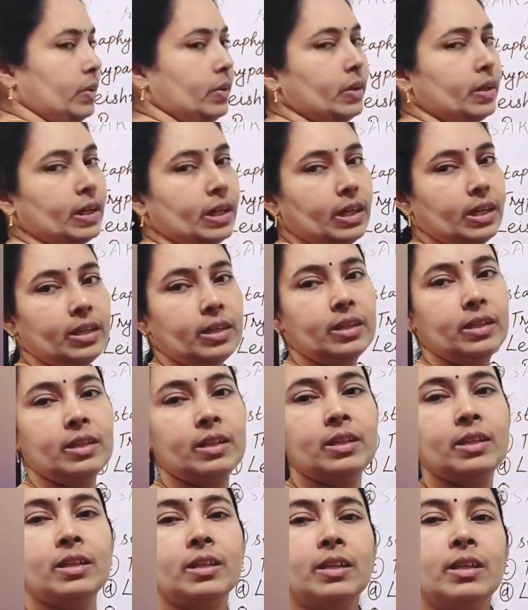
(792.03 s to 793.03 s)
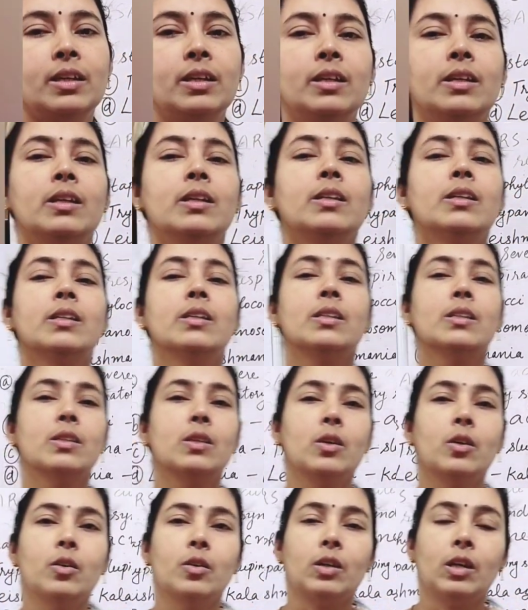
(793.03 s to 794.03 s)
Okay.
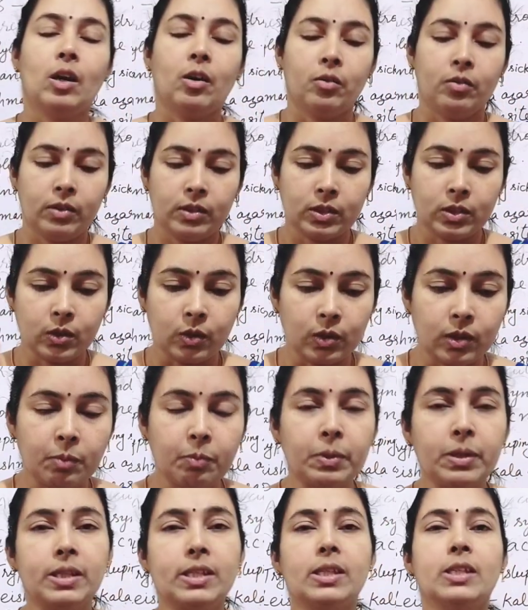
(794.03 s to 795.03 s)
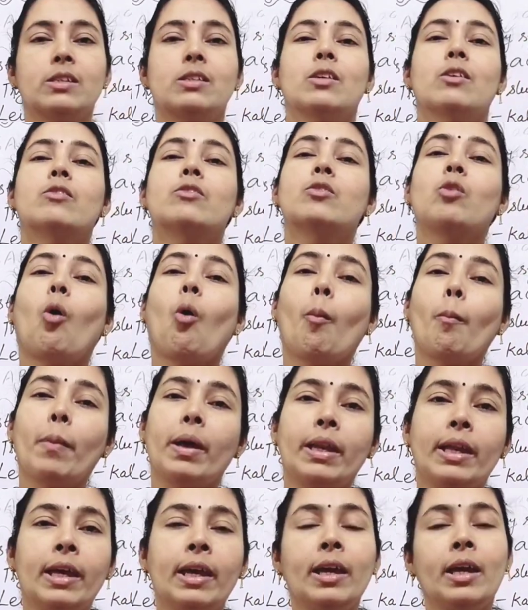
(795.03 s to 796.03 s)
So now we saw the pictures of so
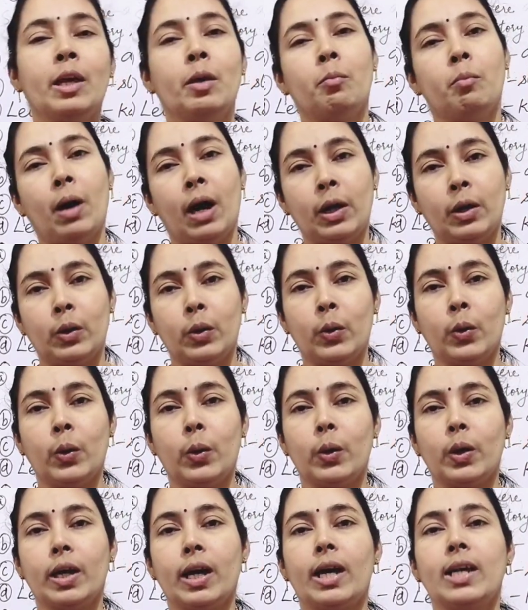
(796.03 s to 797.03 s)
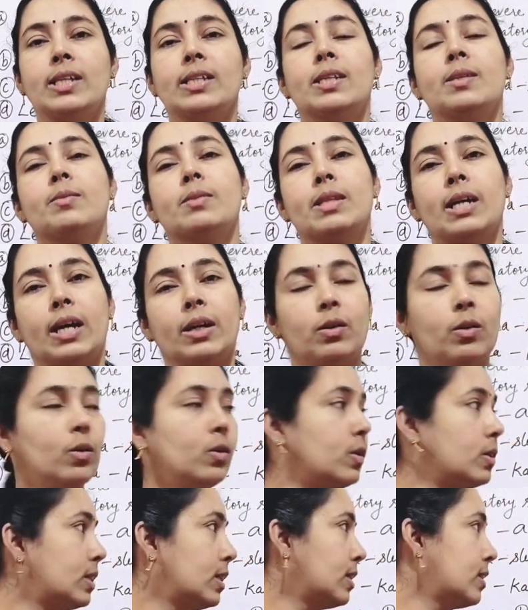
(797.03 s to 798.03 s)
many microorganisms that
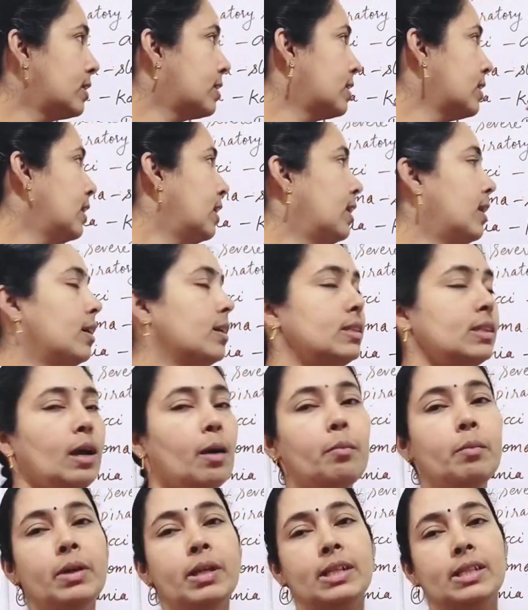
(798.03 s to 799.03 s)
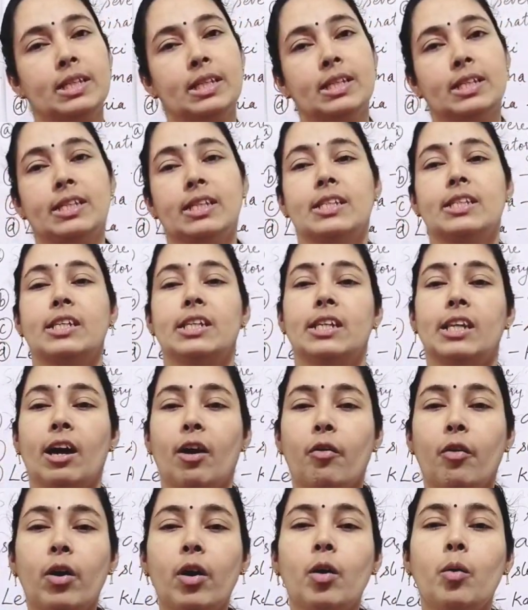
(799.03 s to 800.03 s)
causes some diseases in
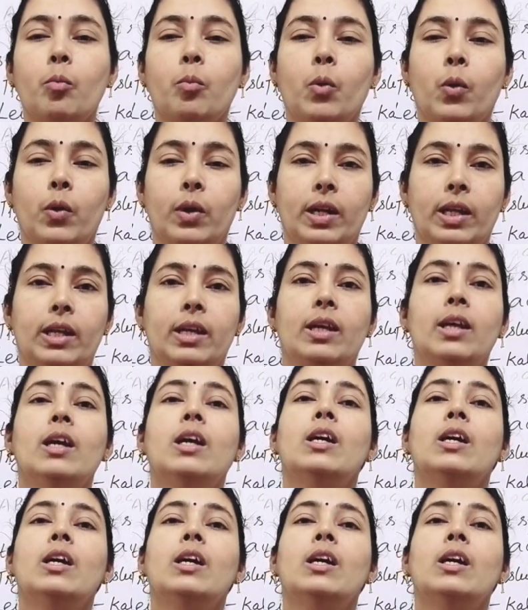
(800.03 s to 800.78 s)
our body.